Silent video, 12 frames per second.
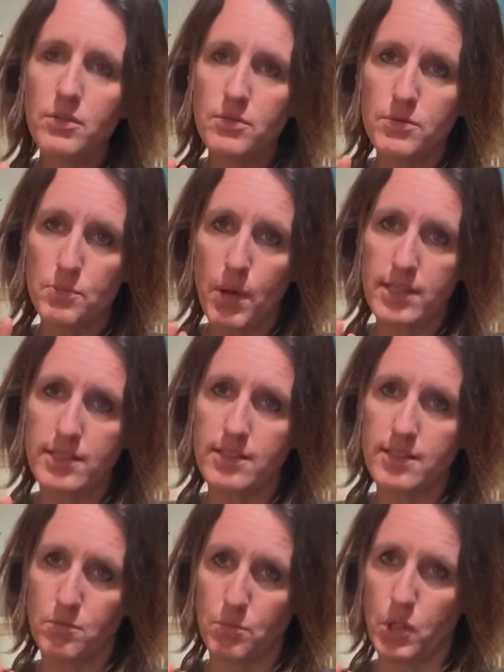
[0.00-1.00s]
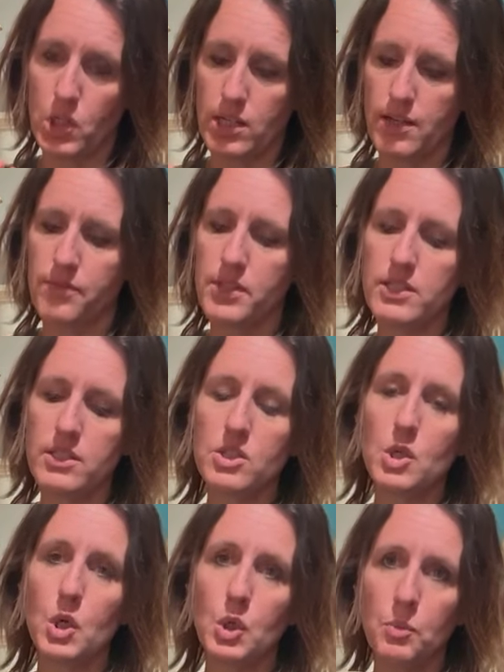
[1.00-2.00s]
spices in bulk. This is
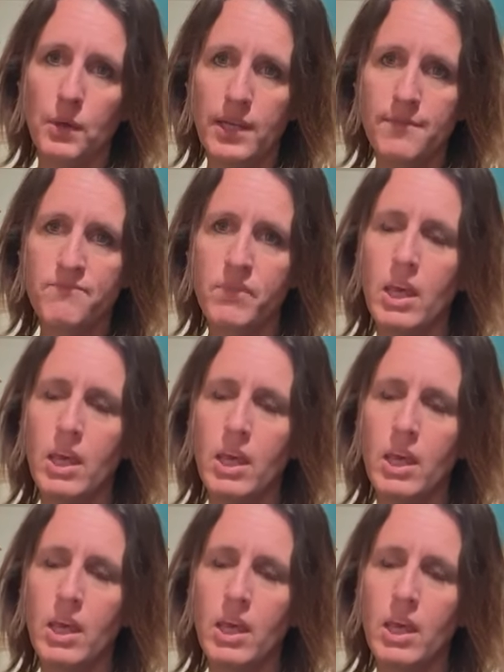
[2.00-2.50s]
cumin.